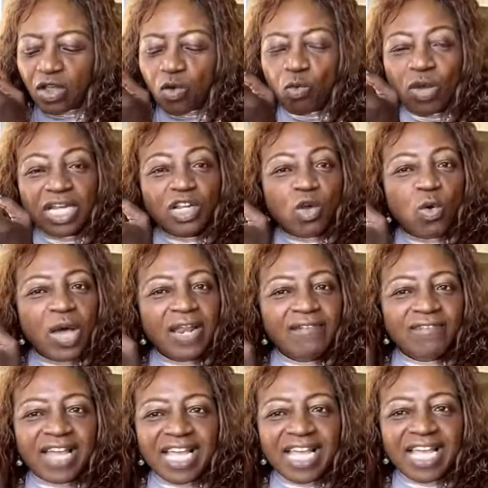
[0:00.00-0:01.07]
What
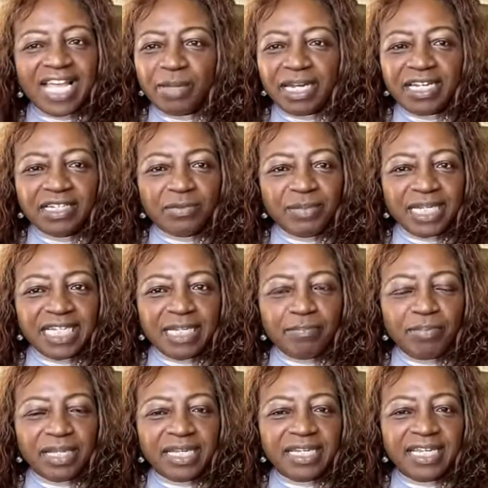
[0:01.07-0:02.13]
qualifies somebody to be a
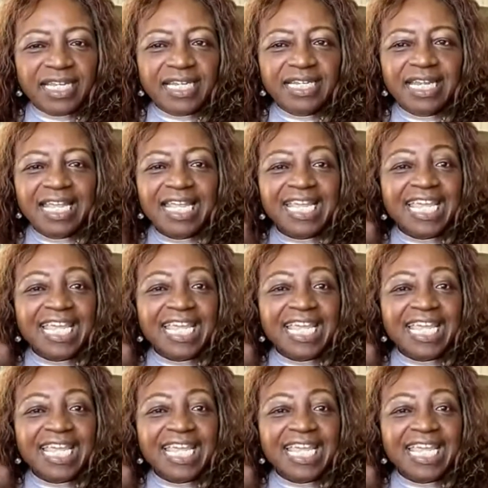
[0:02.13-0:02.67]
dependent?